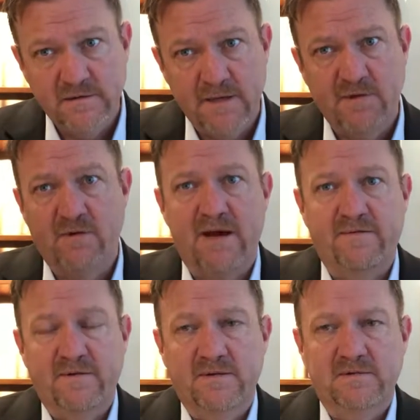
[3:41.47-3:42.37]

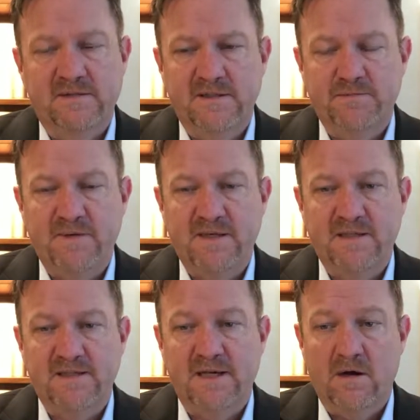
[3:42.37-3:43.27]
demographically
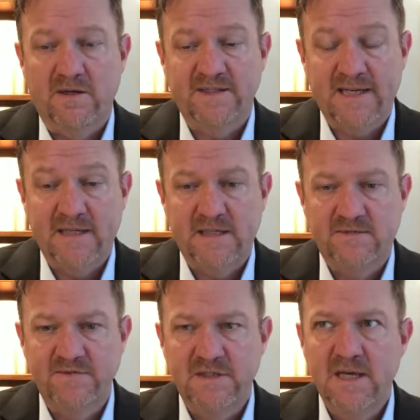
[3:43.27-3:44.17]
speaking, to
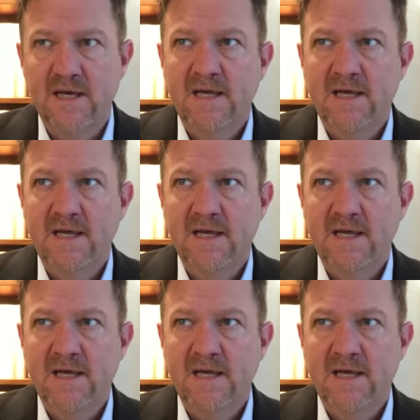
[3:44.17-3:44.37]
ourselves.